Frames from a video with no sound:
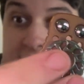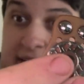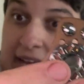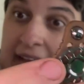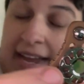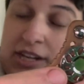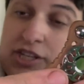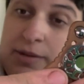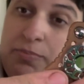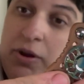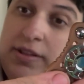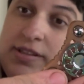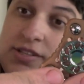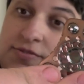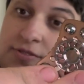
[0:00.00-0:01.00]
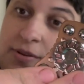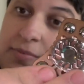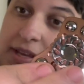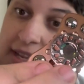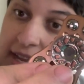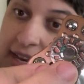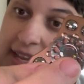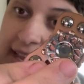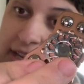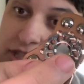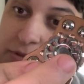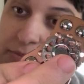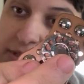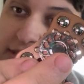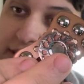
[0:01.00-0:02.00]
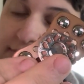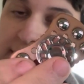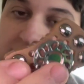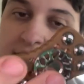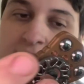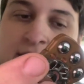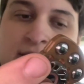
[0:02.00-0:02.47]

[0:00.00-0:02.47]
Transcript: I actually bought this from Kinetic Asian Pacific.